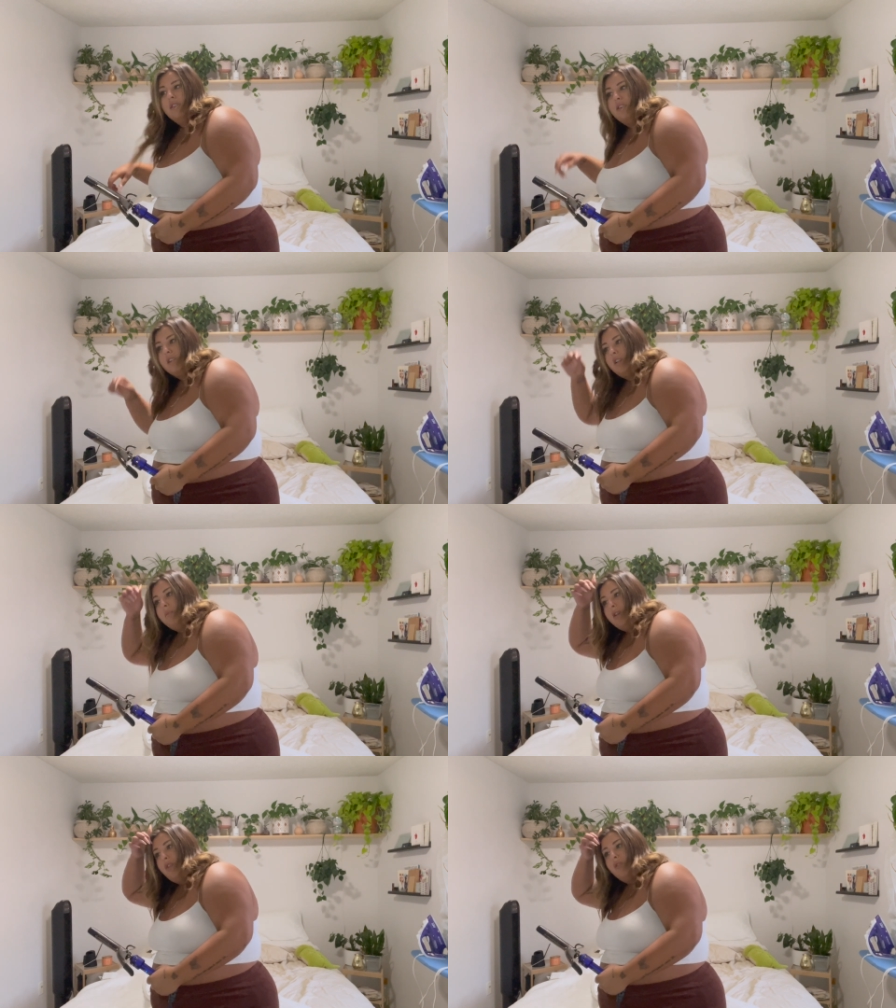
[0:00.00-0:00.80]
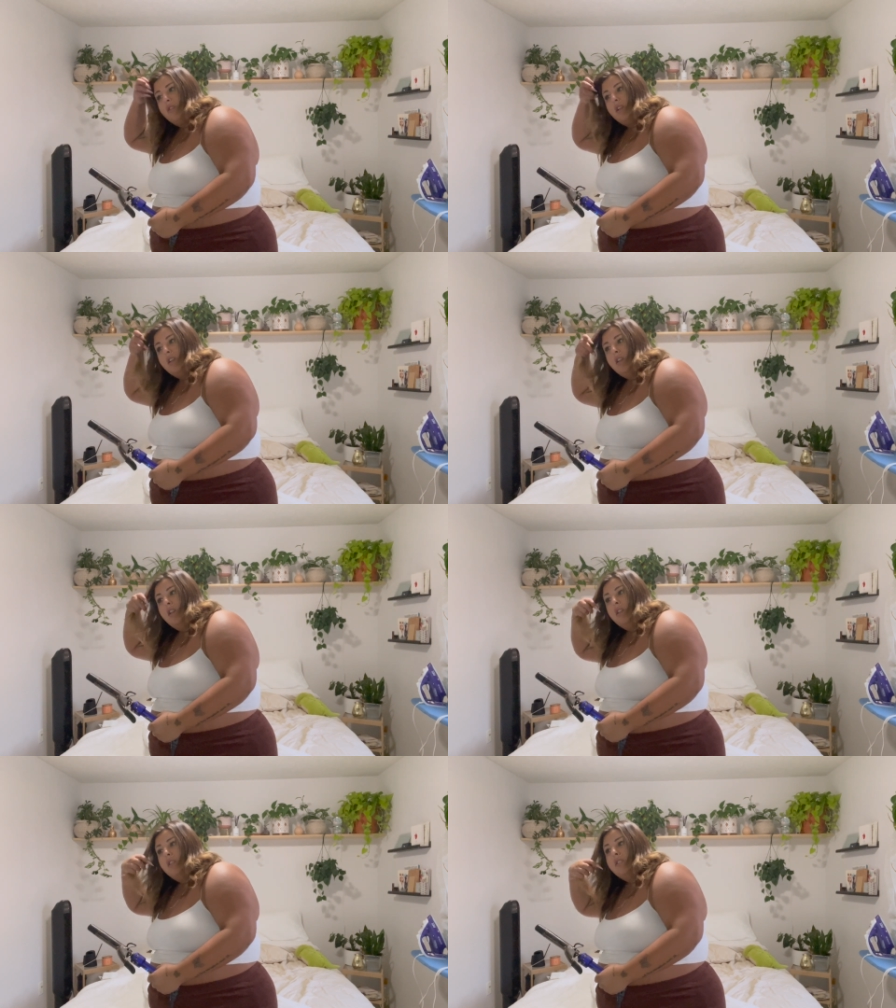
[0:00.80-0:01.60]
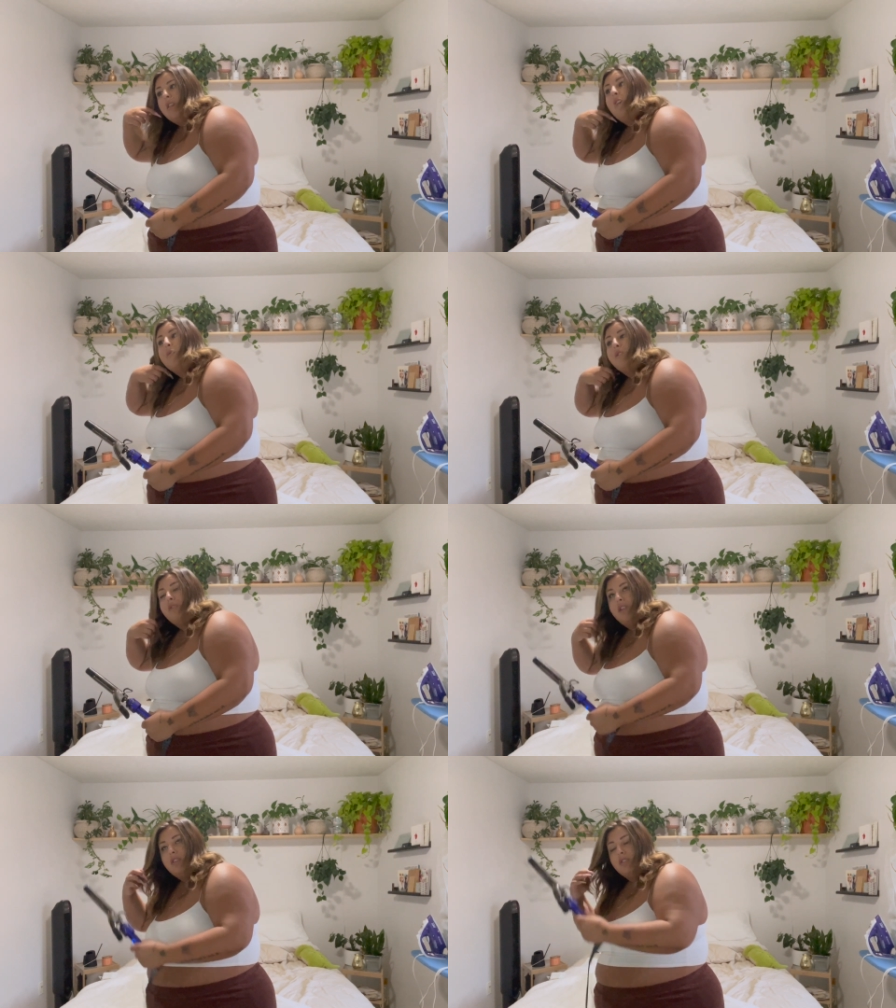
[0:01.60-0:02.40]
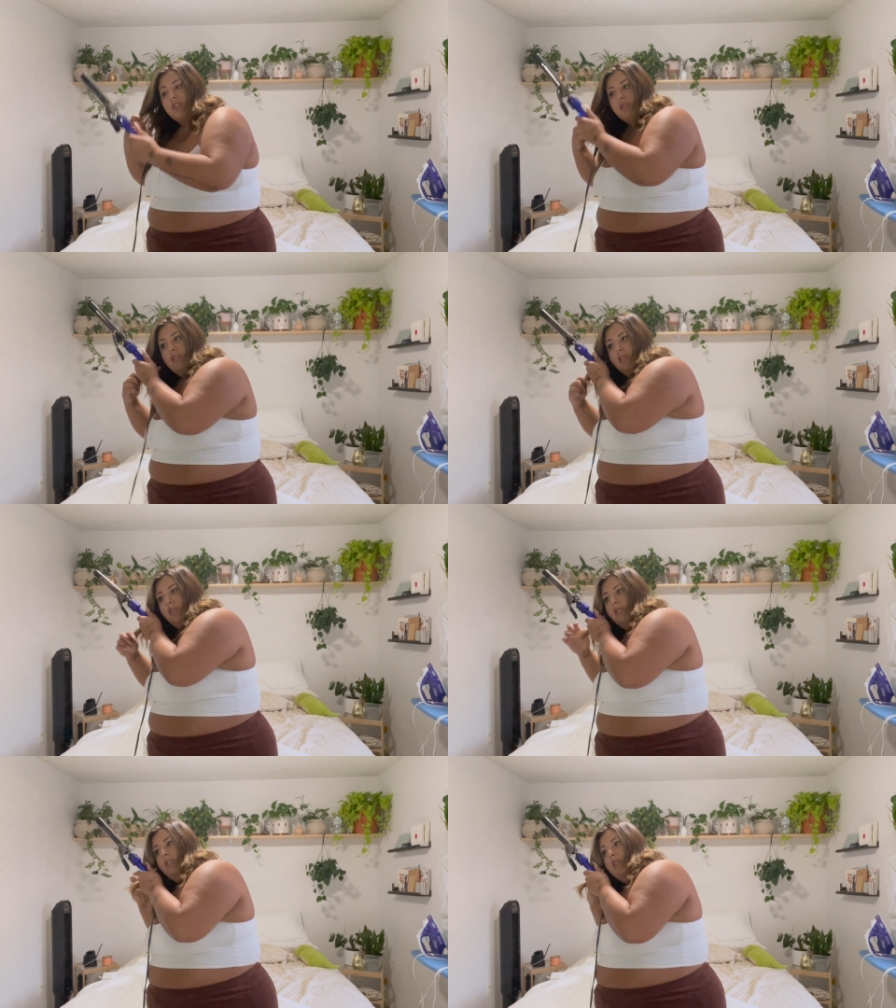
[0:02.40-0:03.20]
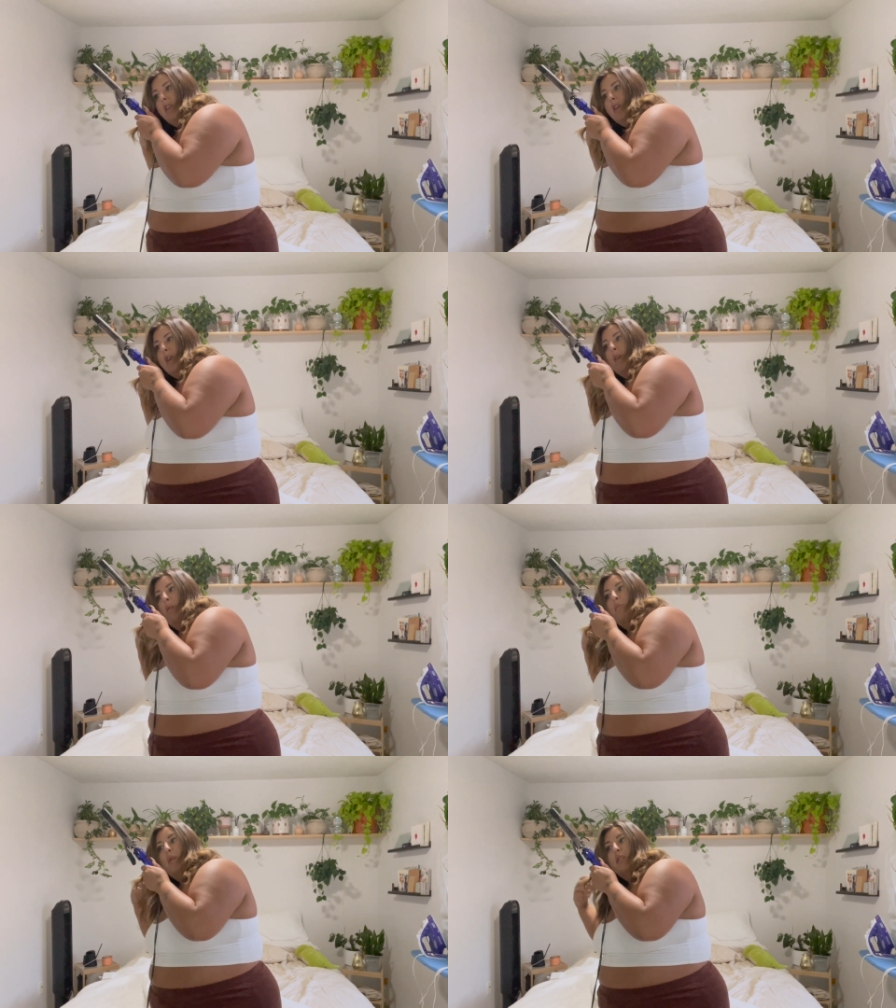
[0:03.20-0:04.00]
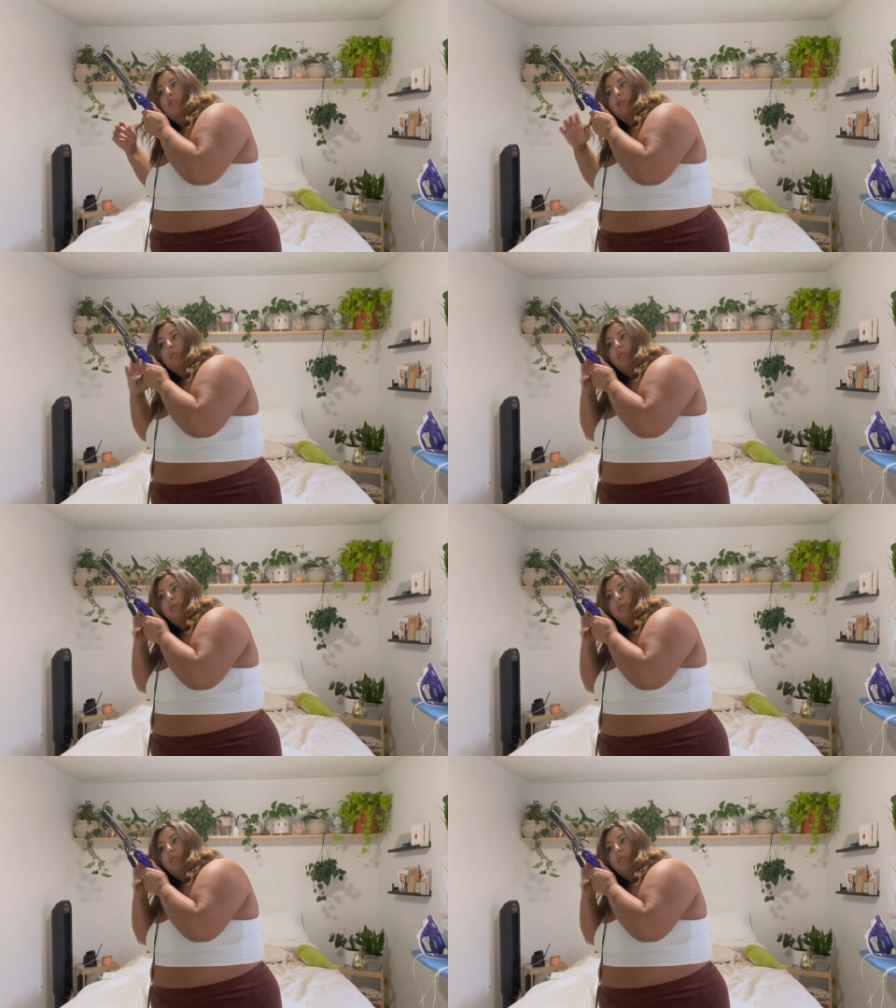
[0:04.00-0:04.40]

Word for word: they're coming over to help me finish this bedroom